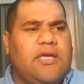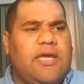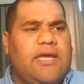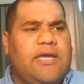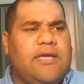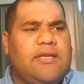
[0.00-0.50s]

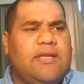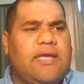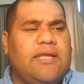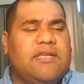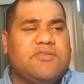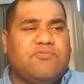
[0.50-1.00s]
and
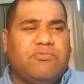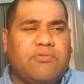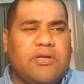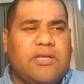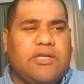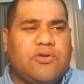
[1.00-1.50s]
is
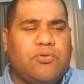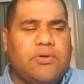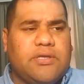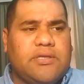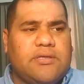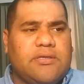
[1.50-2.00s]
really
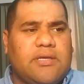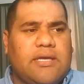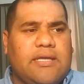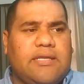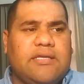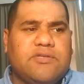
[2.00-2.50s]
quick,
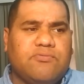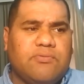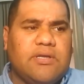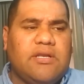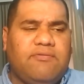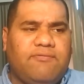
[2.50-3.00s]
and he is
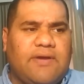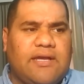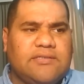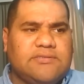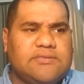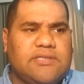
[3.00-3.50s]
really
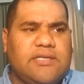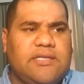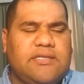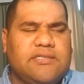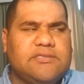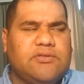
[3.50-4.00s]
fast, and he
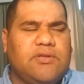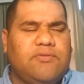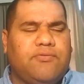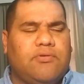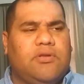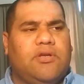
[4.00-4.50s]
does get
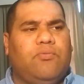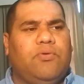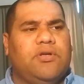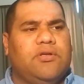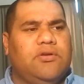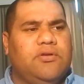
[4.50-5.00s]
through a lot of
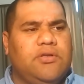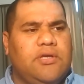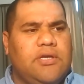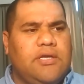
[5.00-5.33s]
workload.